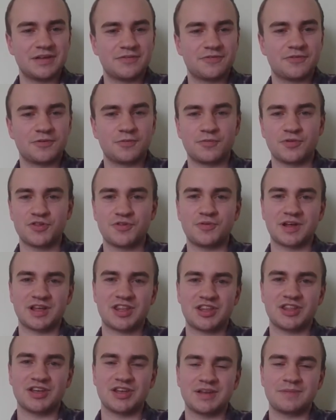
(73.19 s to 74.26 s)
from
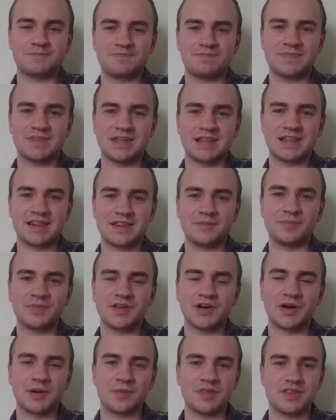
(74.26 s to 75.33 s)
restriction is
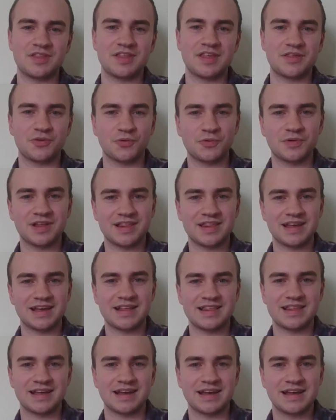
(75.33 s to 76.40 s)
sometimes as
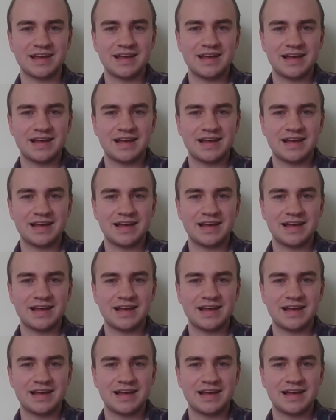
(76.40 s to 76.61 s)
disorientating